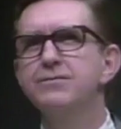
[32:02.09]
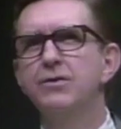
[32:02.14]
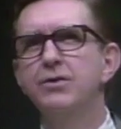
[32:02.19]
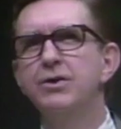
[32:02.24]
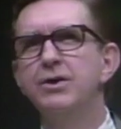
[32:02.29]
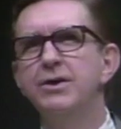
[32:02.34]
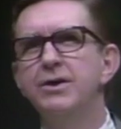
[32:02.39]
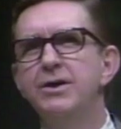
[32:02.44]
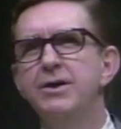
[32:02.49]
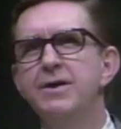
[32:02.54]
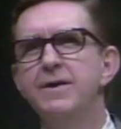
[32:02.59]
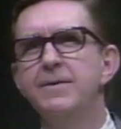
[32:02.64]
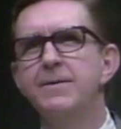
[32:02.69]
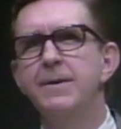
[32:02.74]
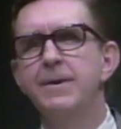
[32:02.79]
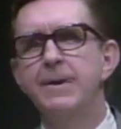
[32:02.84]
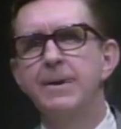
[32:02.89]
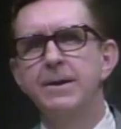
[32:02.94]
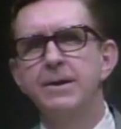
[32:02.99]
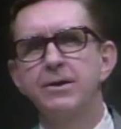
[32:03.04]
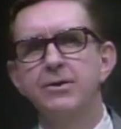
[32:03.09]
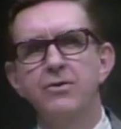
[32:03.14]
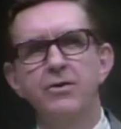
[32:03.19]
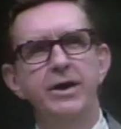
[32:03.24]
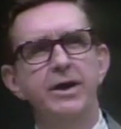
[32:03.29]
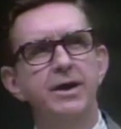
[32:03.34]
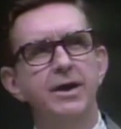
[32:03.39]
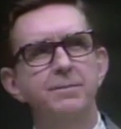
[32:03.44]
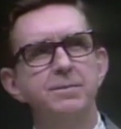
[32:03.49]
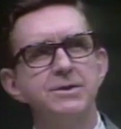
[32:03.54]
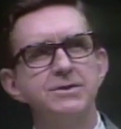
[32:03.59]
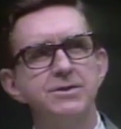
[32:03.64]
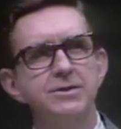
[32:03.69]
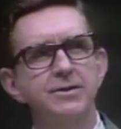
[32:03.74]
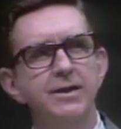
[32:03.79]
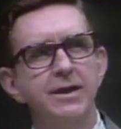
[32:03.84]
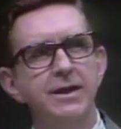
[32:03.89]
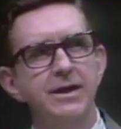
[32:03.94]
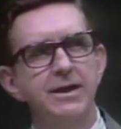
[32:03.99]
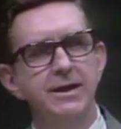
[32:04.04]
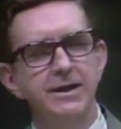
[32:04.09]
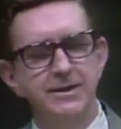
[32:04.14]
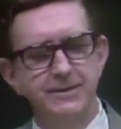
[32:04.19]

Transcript: for her great opportunity.